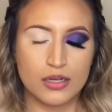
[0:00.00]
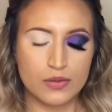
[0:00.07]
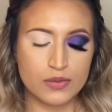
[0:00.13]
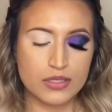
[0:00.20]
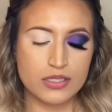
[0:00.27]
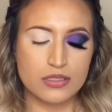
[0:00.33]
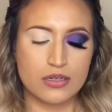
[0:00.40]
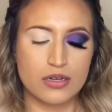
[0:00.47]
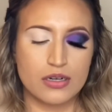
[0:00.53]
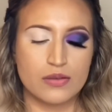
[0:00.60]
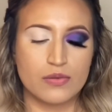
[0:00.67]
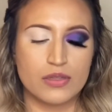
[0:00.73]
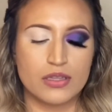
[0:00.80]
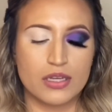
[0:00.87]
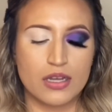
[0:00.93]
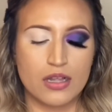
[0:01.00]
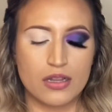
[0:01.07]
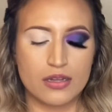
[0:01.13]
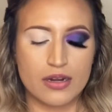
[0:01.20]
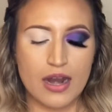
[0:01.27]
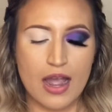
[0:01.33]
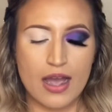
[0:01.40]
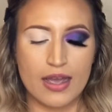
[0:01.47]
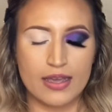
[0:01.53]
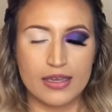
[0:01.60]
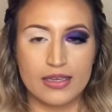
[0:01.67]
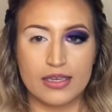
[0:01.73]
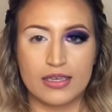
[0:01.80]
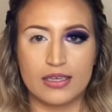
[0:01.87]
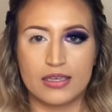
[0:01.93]
We're starting with the color High
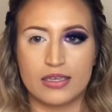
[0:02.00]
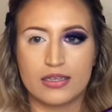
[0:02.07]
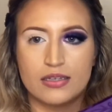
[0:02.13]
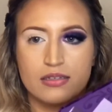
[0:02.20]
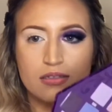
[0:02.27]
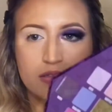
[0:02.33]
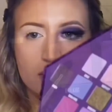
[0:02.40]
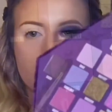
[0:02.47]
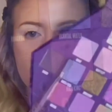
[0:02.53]
King.